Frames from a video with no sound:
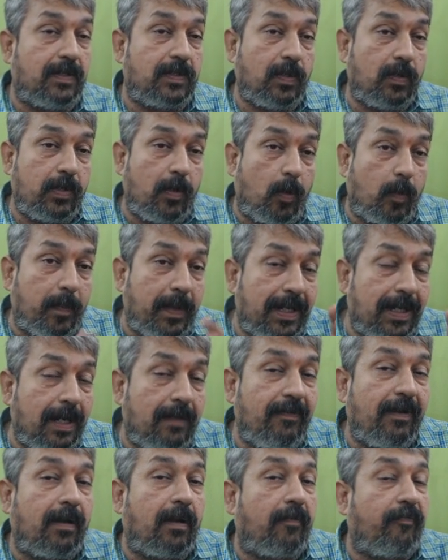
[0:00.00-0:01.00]
So the opinion
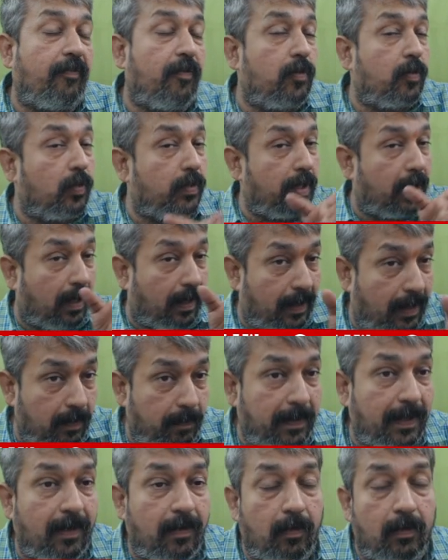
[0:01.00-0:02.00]
will refer to the current
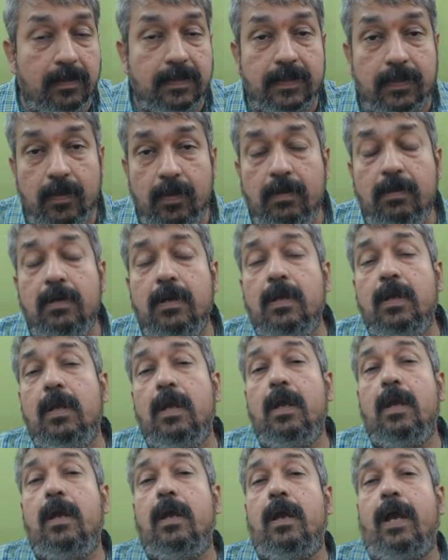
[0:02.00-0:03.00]
period also
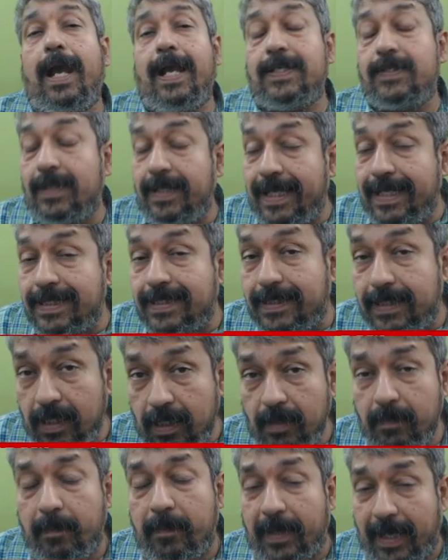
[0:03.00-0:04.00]
as well as
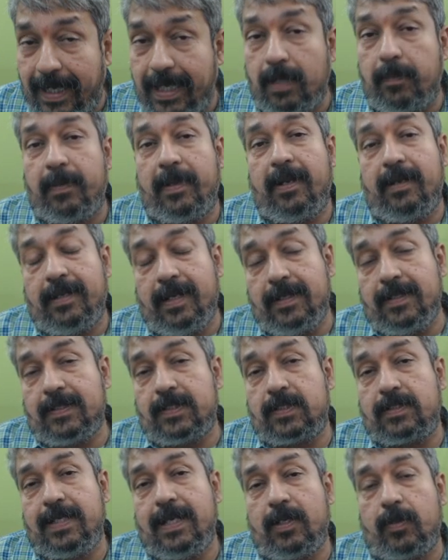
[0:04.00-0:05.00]
the prior period, that
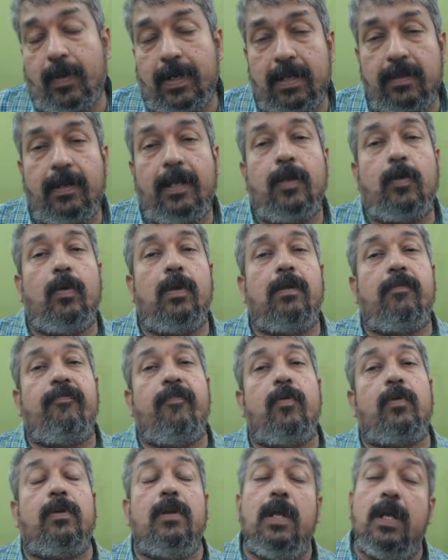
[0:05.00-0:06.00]
is say
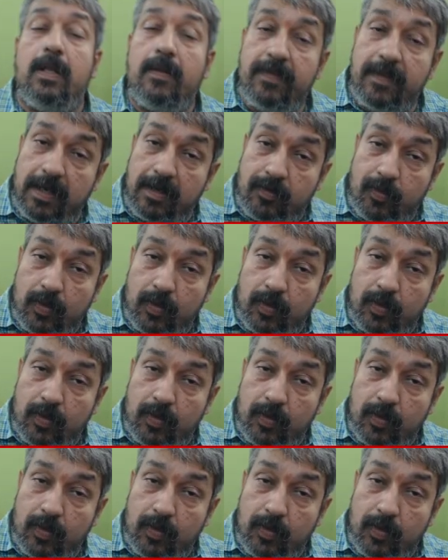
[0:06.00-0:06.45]
23-24.